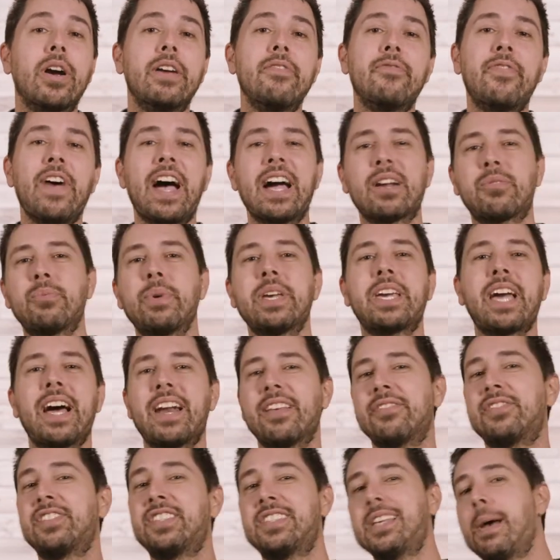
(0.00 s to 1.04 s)
In fact, we kind
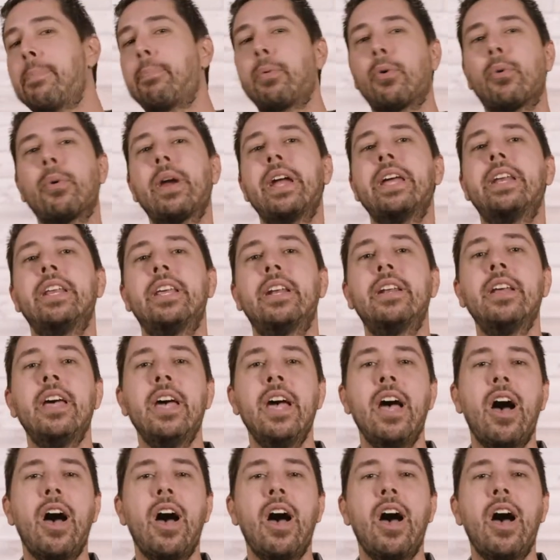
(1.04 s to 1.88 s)
of separated